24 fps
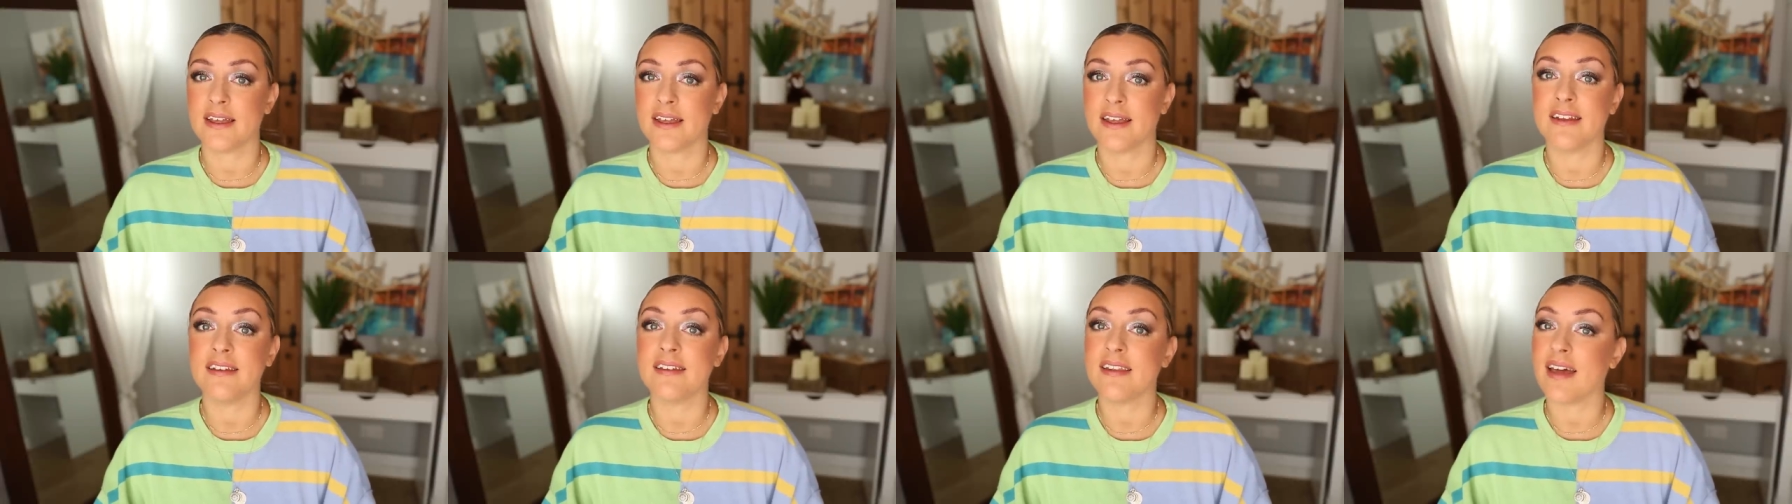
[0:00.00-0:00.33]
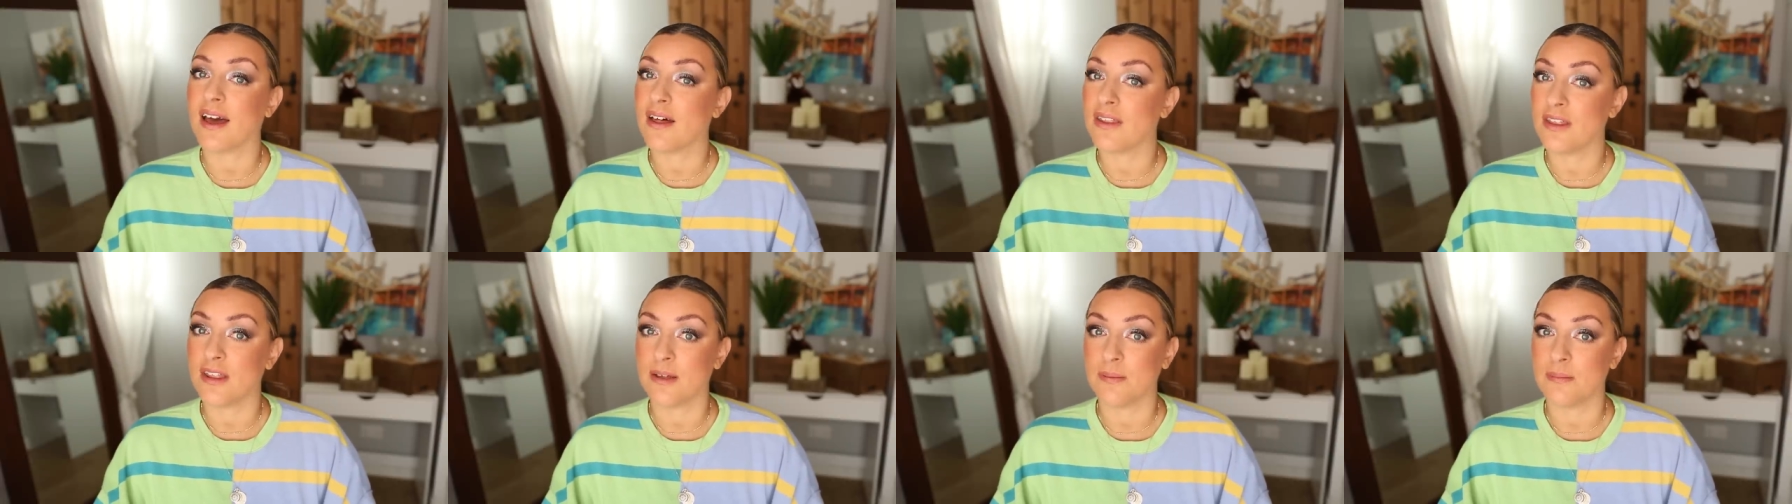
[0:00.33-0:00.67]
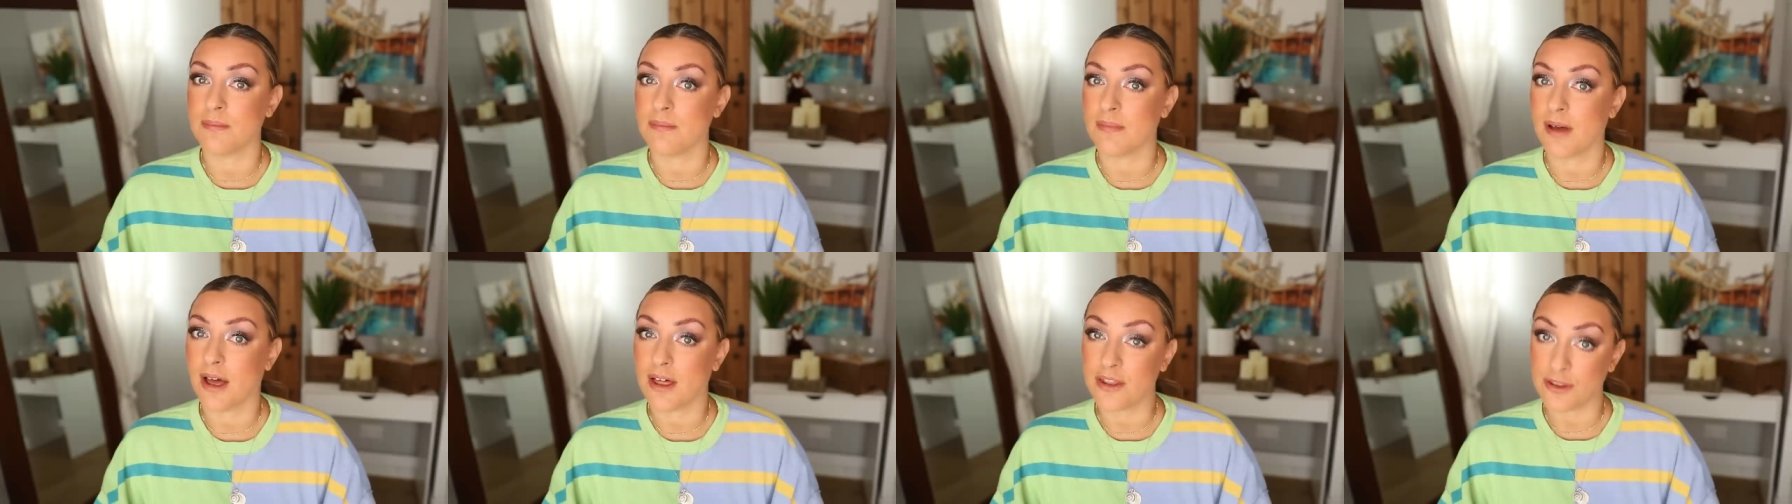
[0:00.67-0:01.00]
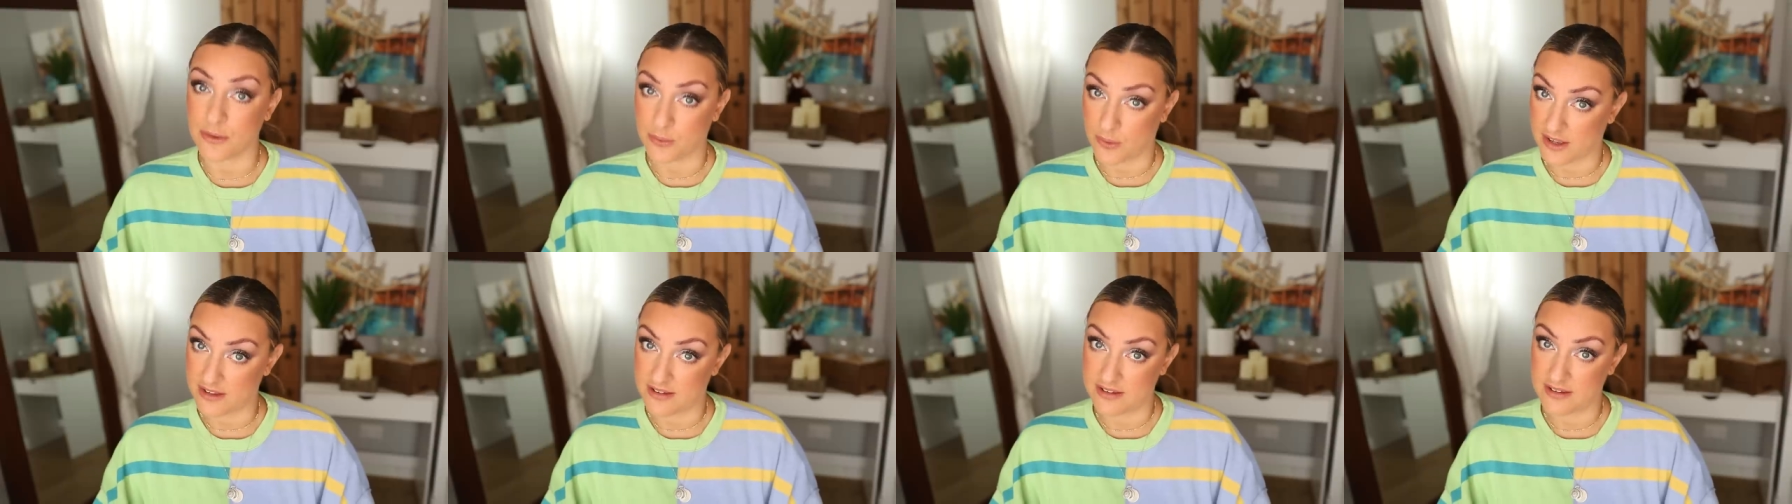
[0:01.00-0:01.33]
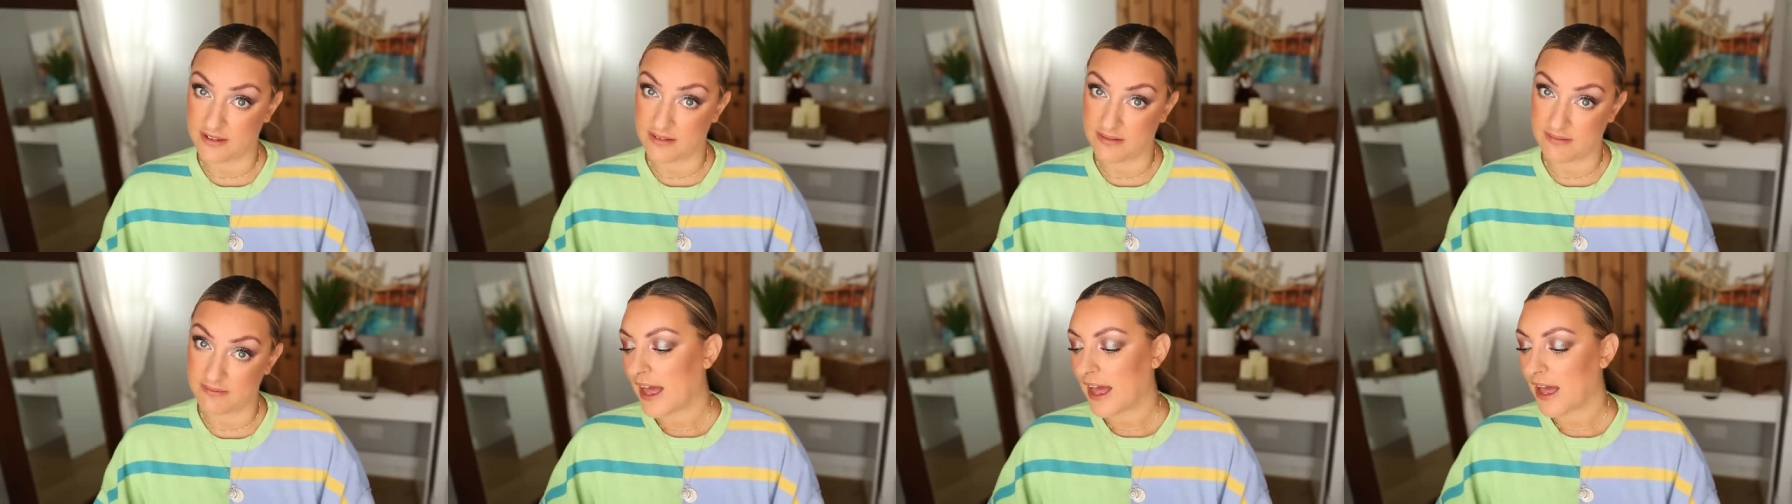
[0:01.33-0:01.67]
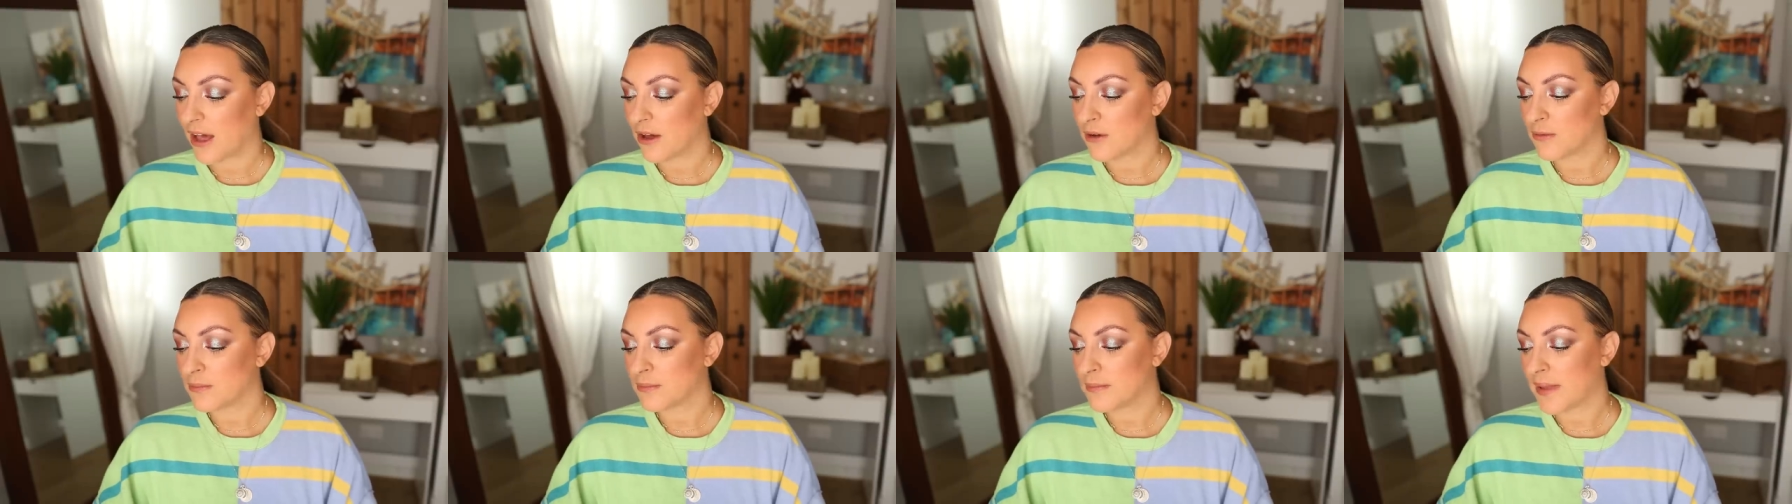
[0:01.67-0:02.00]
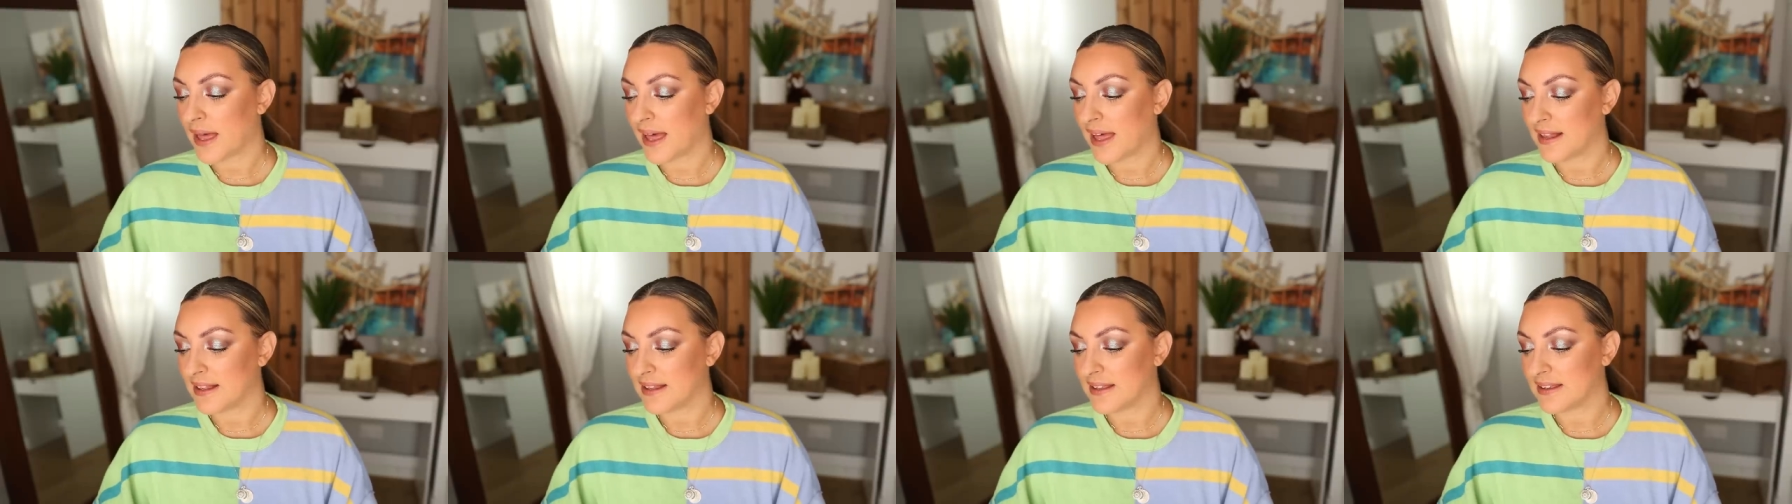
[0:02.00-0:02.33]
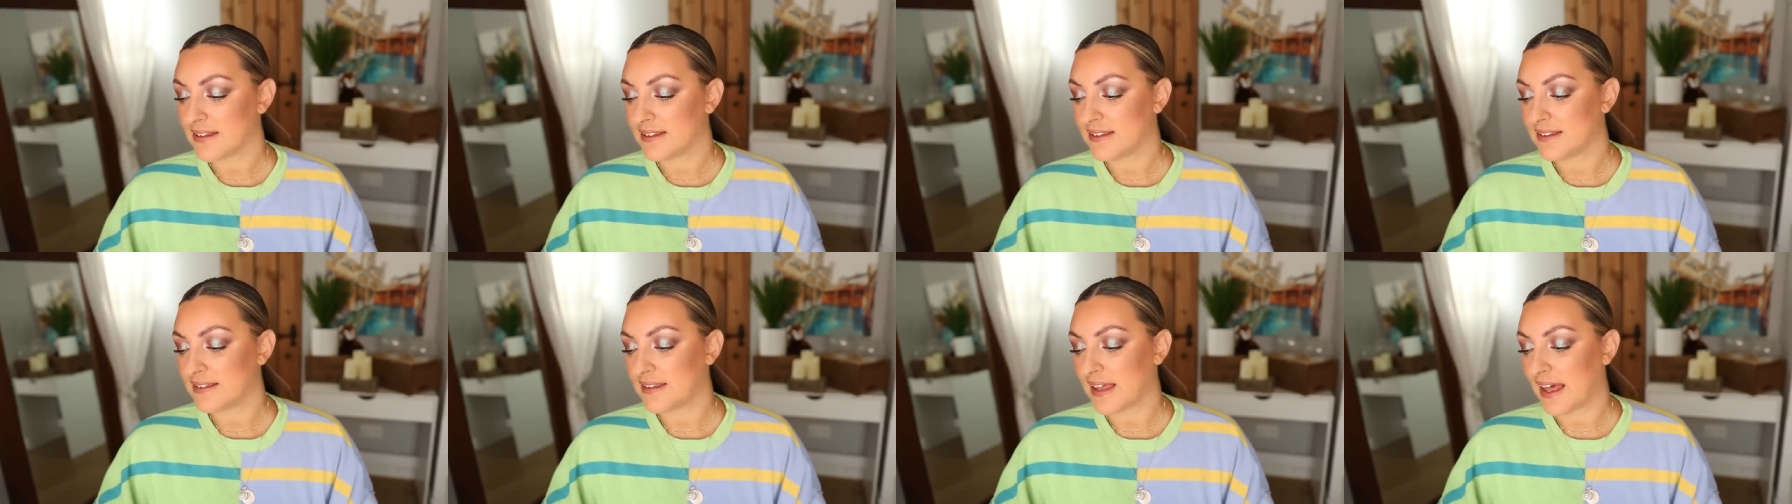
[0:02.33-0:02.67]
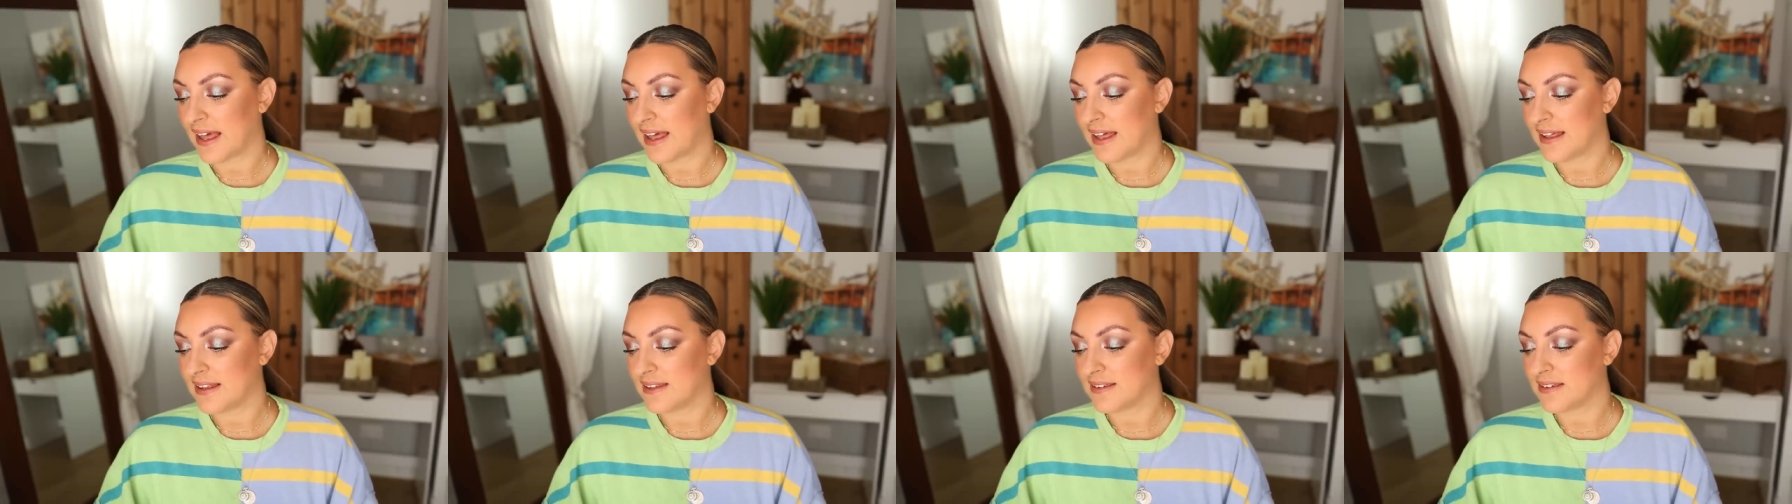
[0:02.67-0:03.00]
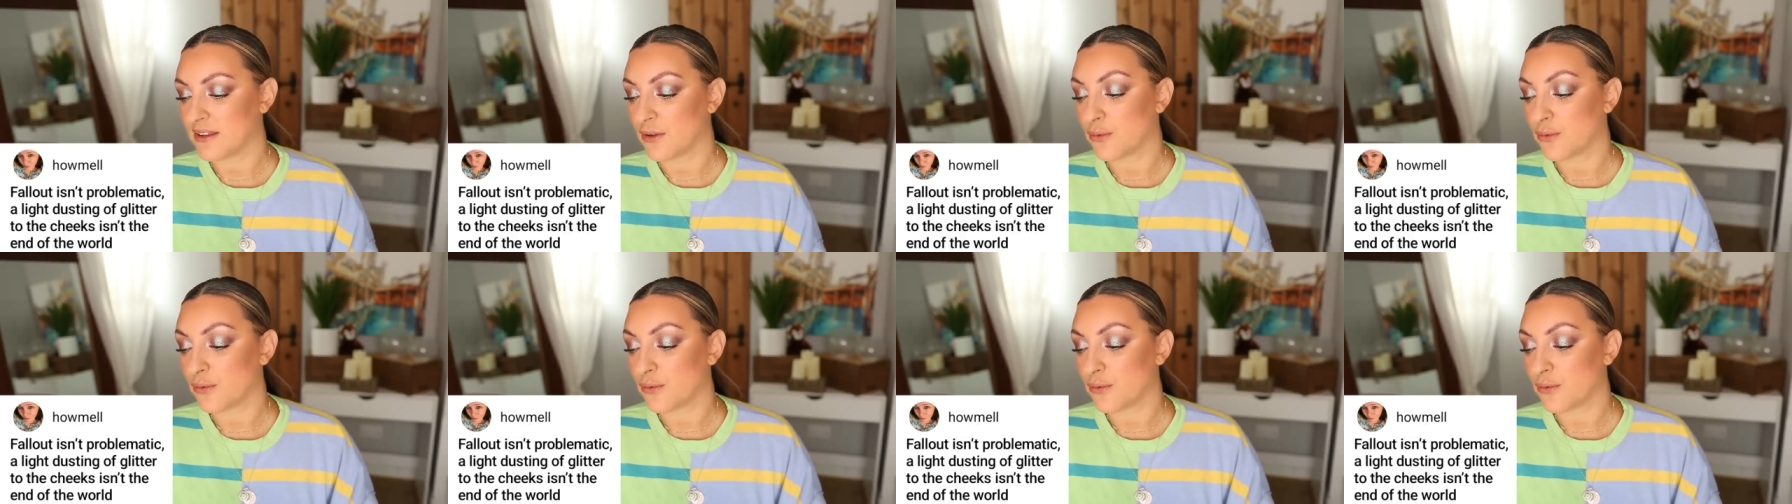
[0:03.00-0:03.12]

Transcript: can tell them otherwise. How Mel says